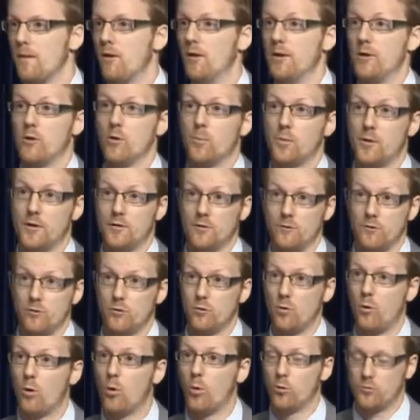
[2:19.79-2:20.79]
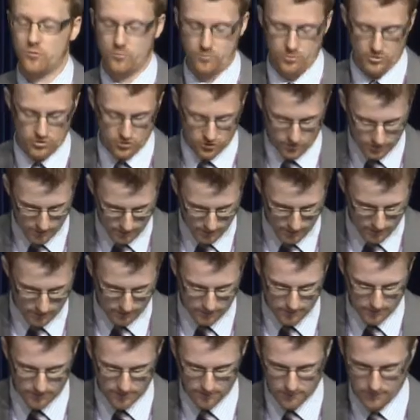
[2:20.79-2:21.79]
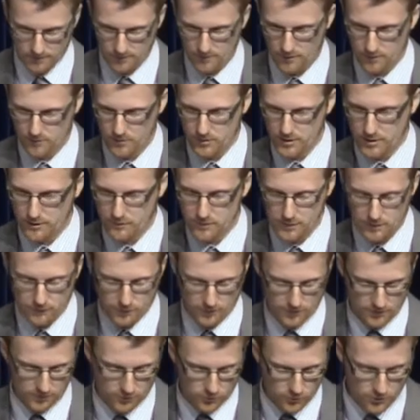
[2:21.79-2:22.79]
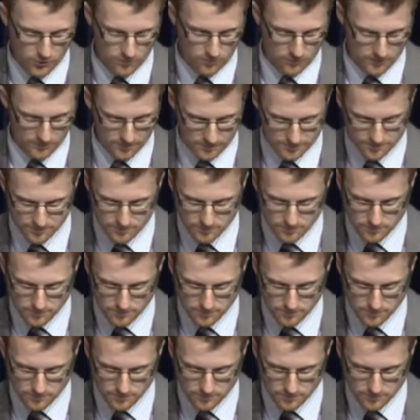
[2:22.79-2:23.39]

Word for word: in comparison to a horse which doesn't uh, benefit from this treatment.